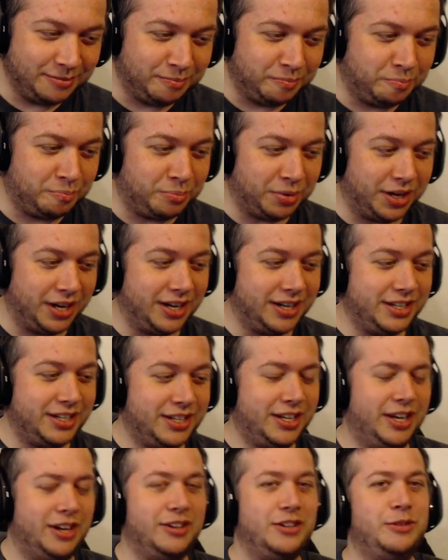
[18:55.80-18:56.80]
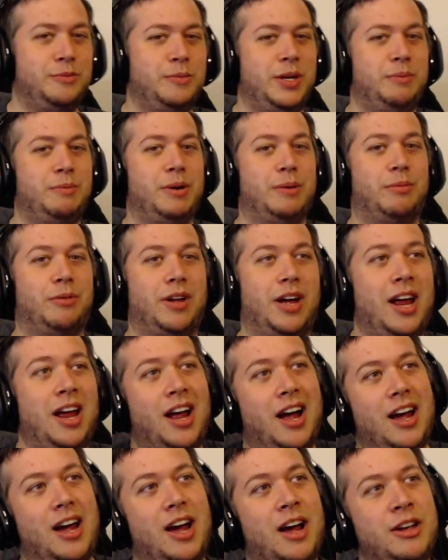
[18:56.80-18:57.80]
But, you know, you meet people.
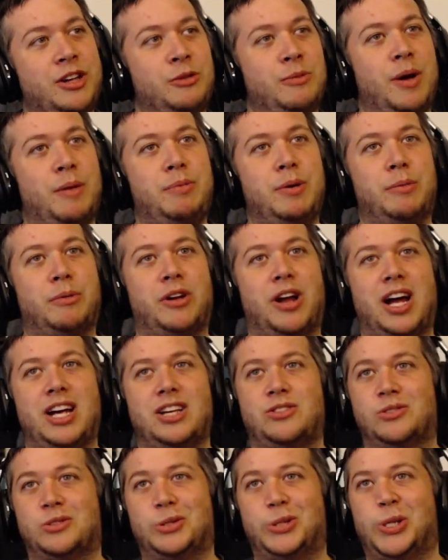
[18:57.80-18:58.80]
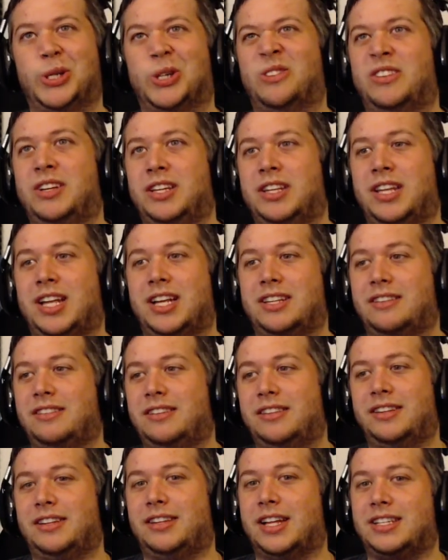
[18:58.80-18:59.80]
You met people in high school too that
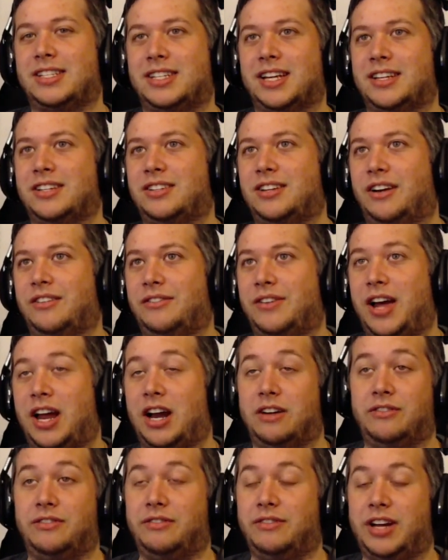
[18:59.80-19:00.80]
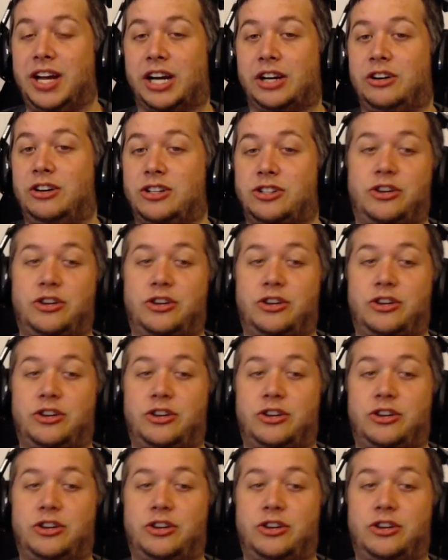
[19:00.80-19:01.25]
said stuff out of ignorance or